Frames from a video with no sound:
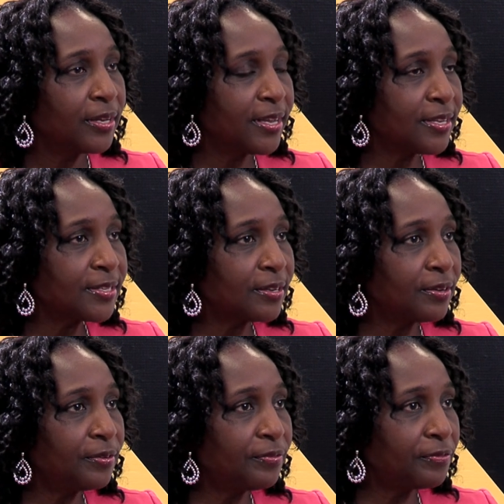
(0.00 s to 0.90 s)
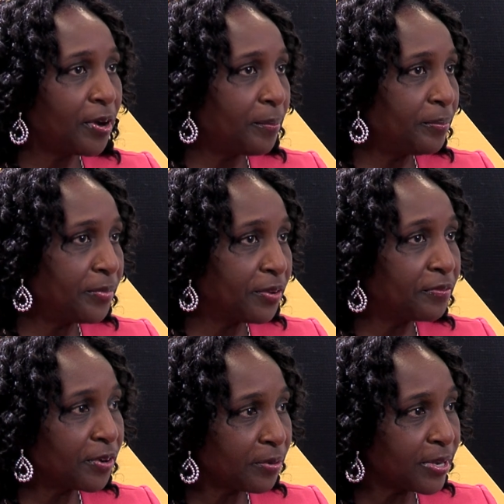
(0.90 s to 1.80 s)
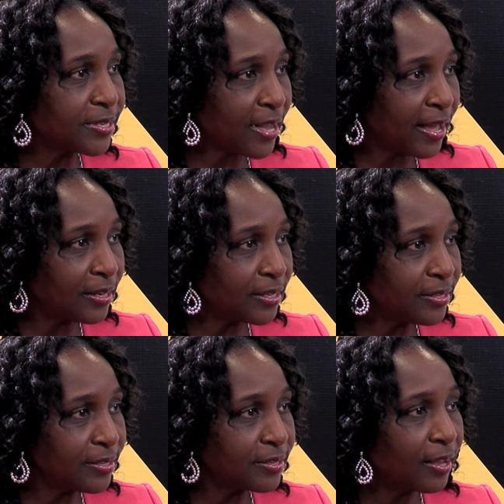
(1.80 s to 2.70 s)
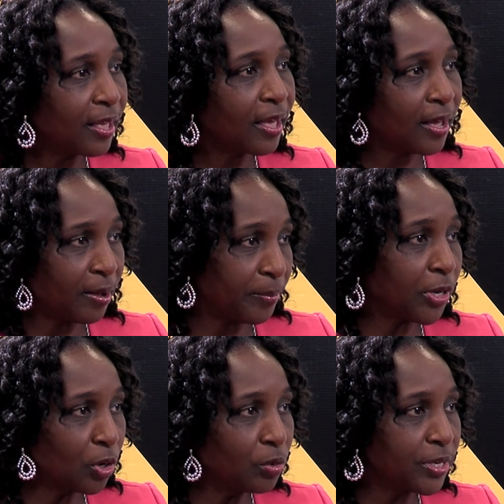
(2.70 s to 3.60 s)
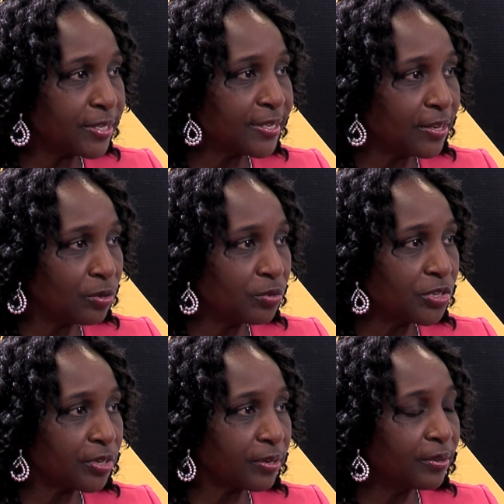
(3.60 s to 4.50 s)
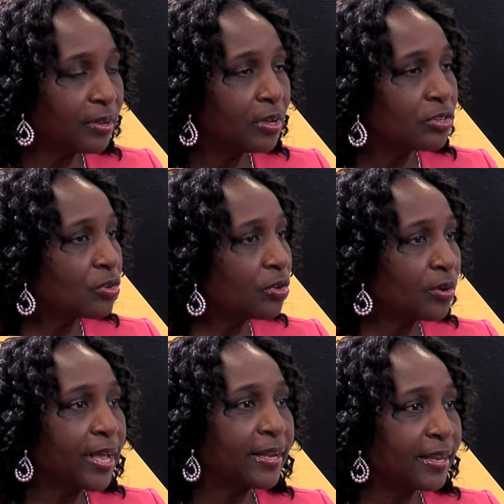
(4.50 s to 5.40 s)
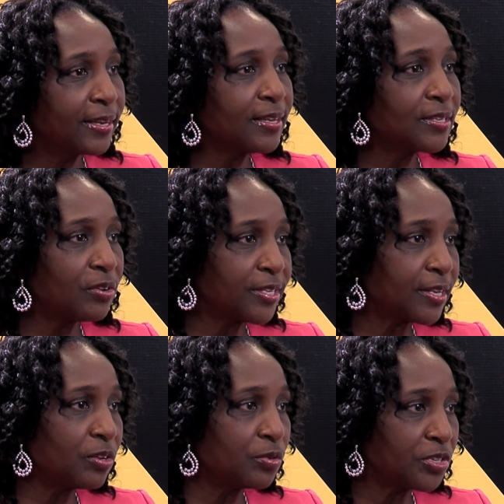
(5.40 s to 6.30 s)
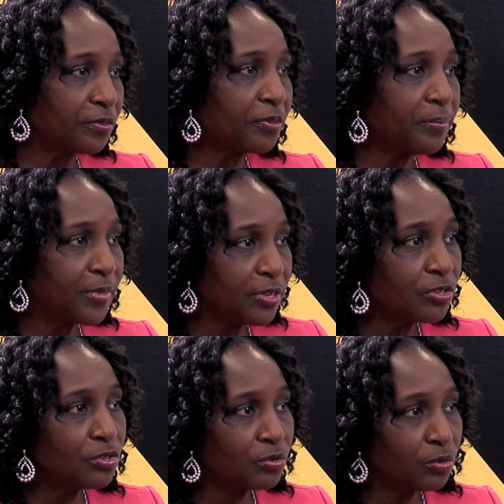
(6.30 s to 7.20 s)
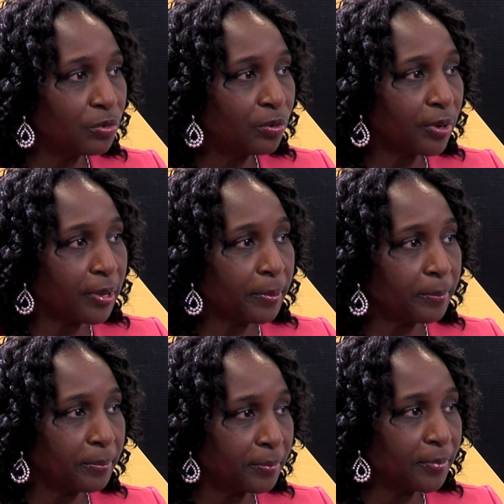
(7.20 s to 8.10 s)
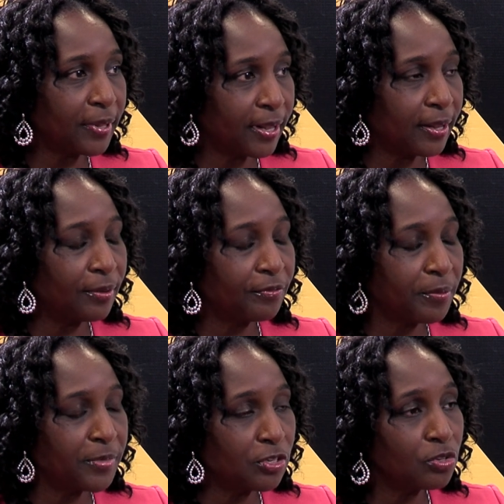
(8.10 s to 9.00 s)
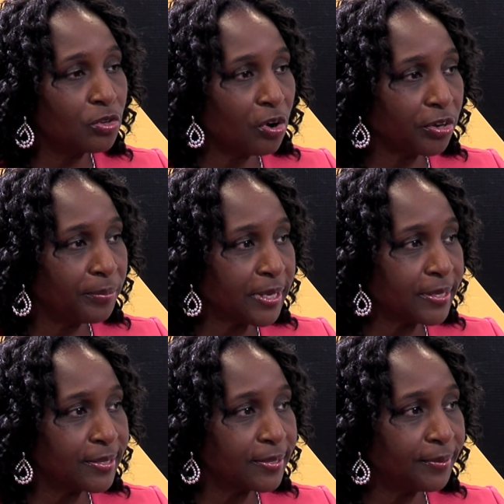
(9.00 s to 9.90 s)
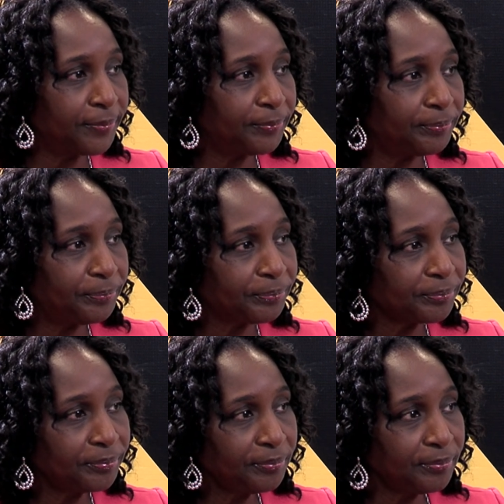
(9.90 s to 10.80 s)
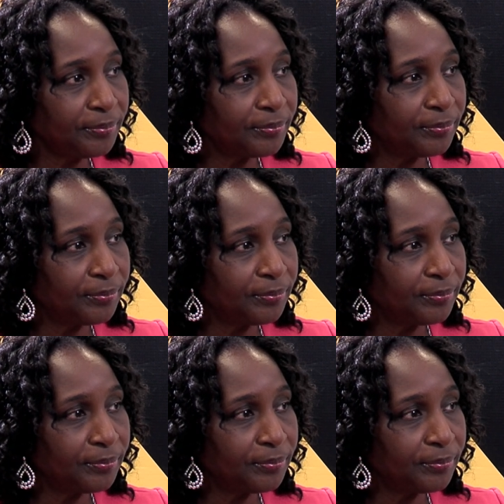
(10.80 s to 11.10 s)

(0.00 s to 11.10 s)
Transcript: data from the various islands, um, including St. Lucia. So you can get data on St. Lucia from these two um, th from these two documents. Okay, great. So what are